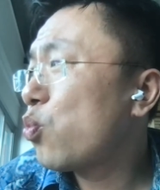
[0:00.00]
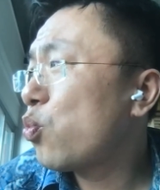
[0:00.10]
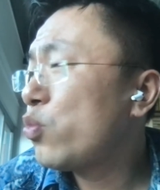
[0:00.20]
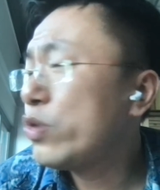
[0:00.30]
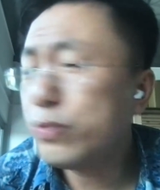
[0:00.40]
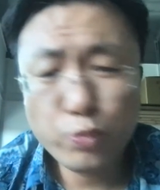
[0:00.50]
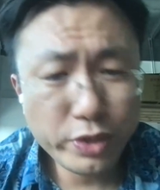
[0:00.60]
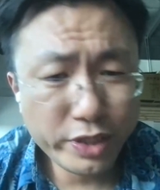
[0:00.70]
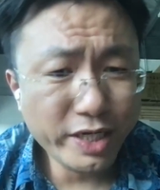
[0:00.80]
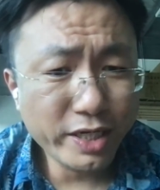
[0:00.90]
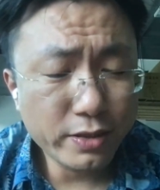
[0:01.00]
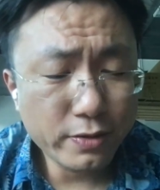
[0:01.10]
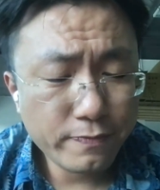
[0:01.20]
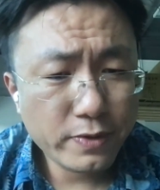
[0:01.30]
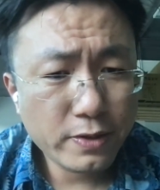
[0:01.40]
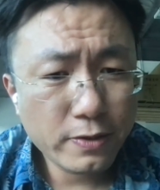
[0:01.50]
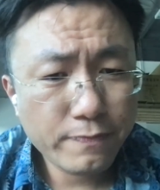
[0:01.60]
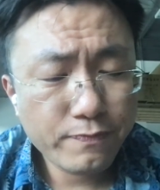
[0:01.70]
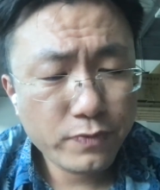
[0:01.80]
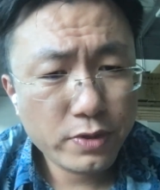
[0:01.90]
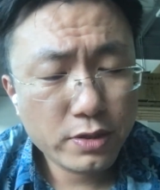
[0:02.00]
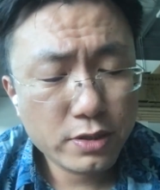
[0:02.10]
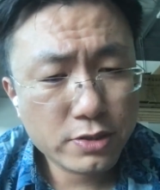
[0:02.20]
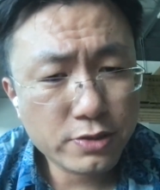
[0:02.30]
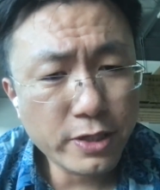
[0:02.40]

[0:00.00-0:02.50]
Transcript: Um, we did it.